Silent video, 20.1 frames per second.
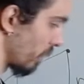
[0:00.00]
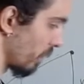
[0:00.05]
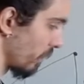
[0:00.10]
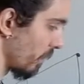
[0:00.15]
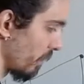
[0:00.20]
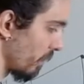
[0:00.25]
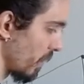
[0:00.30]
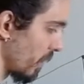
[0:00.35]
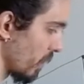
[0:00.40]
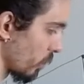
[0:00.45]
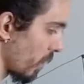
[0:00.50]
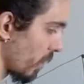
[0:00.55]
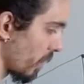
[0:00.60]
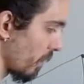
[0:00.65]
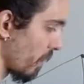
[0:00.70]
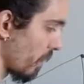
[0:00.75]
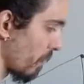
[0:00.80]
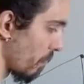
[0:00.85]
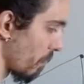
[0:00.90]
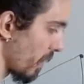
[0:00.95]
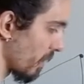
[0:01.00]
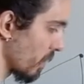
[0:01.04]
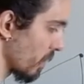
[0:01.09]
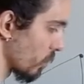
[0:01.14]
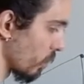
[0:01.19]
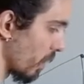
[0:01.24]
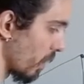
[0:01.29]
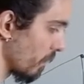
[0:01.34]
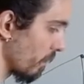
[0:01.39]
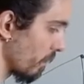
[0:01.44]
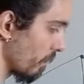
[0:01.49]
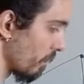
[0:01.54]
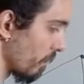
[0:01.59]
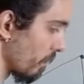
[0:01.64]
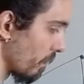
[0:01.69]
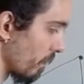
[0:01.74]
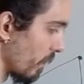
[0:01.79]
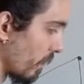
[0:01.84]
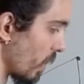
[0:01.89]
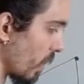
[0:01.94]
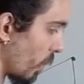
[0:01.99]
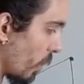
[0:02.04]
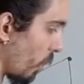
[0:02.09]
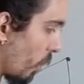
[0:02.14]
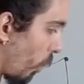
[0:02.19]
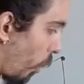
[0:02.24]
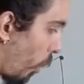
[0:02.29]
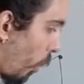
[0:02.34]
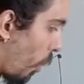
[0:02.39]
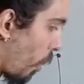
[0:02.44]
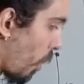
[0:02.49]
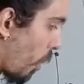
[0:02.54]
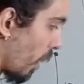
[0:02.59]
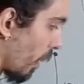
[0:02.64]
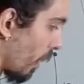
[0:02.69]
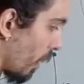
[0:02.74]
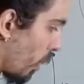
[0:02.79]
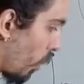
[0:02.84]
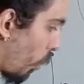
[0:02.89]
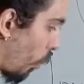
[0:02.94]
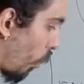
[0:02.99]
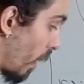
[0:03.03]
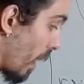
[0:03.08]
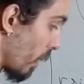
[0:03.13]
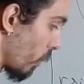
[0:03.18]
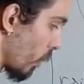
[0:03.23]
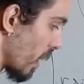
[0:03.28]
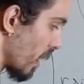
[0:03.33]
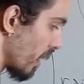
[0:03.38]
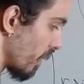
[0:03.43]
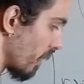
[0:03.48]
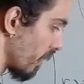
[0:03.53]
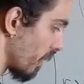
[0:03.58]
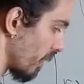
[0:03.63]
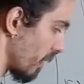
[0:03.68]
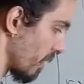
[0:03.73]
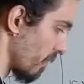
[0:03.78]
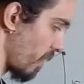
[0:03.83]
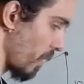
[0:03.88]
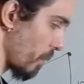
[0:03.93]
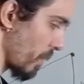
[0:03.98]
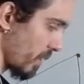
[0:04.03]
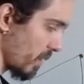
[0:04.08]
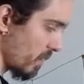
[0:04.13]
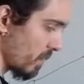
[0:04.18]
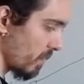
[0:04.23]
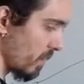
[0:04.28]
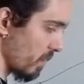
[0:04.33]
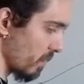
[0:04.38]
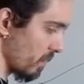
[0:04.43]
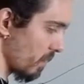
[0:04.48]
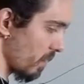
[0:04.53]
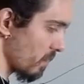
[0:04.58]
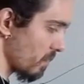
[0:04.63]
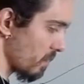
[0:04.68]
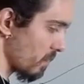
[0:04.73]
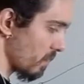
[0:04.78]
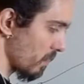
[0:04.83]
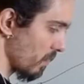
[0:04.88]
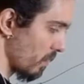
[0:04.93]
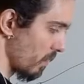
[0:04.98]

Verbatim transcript: this one by this one, or y one divided by this distance,